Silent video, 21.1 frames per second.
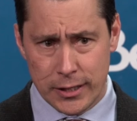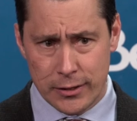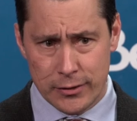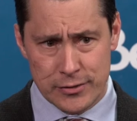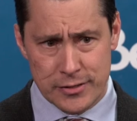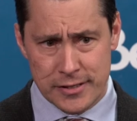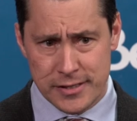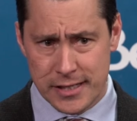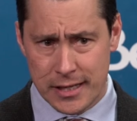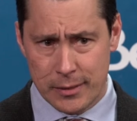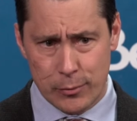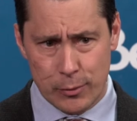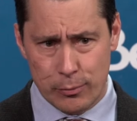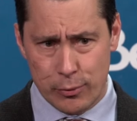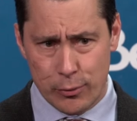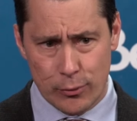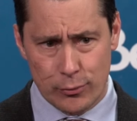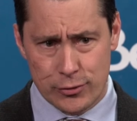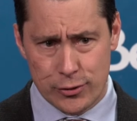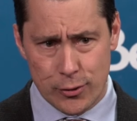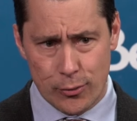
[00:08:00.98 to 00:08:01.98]
years the same
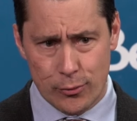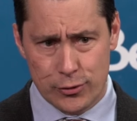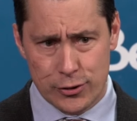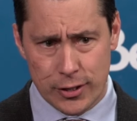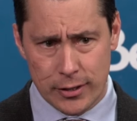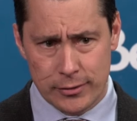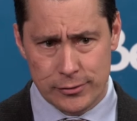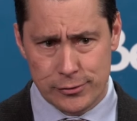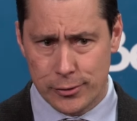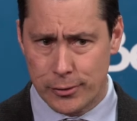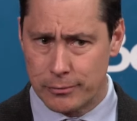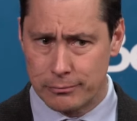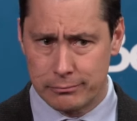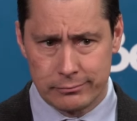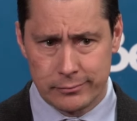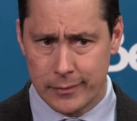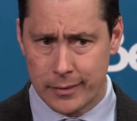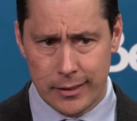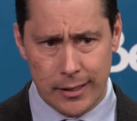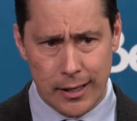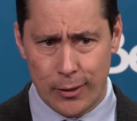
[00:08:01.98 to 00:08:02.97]
approach coaching, so
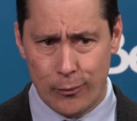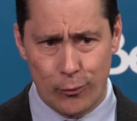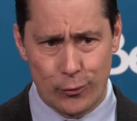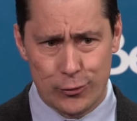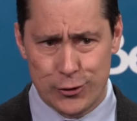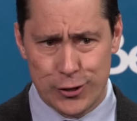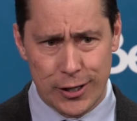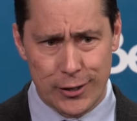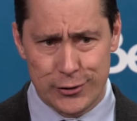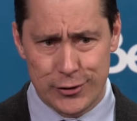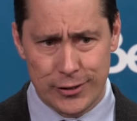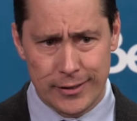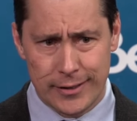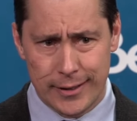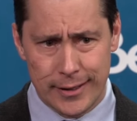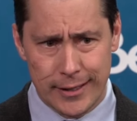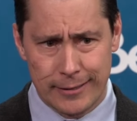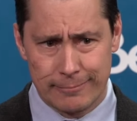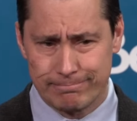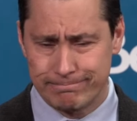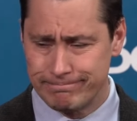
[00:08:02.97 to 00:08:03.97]
I won't change it
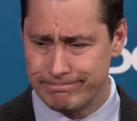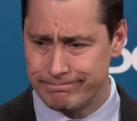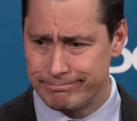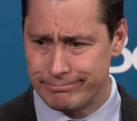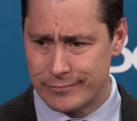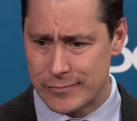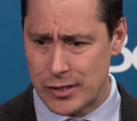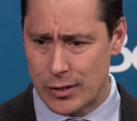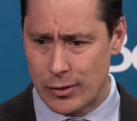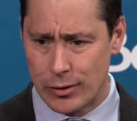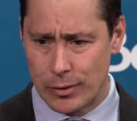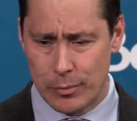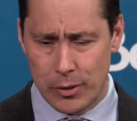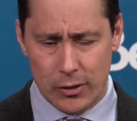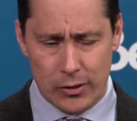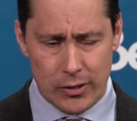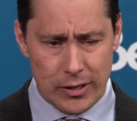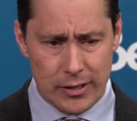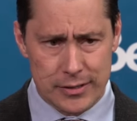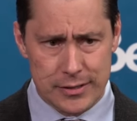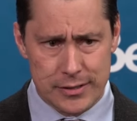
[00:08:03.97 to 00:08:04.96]
today. It's all
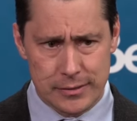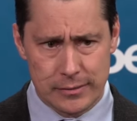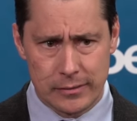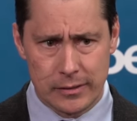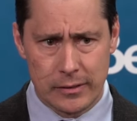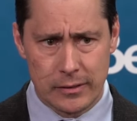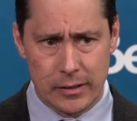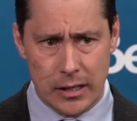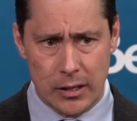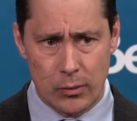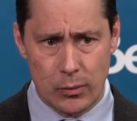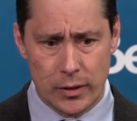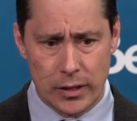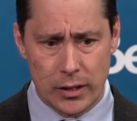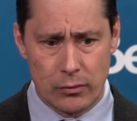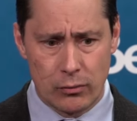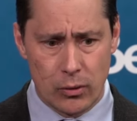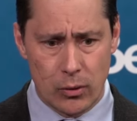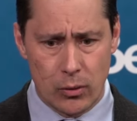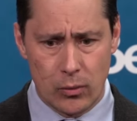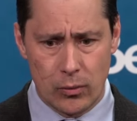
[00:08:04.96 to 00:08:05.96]
about us and how we
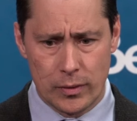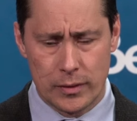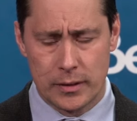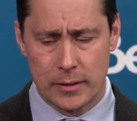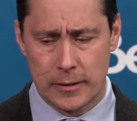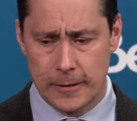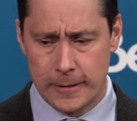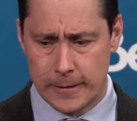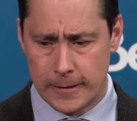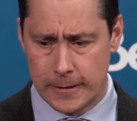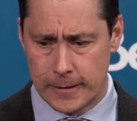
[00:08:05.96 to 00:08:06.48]
grow, and